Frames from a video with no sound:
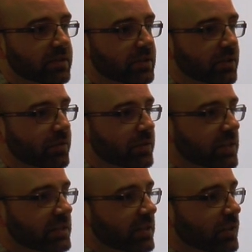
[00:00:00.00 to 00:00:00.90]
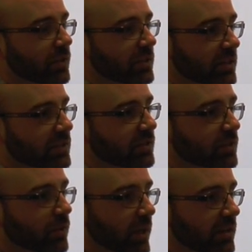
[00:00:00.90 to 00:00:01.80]
So if you're autistic, you're just as
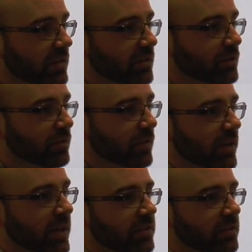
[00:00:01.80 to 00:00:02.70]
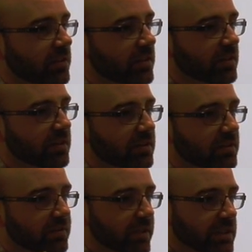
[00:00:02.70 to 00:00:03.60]
quick to find the
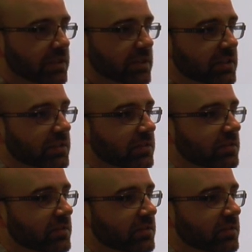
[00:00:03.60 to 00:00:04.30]
feature conjunction.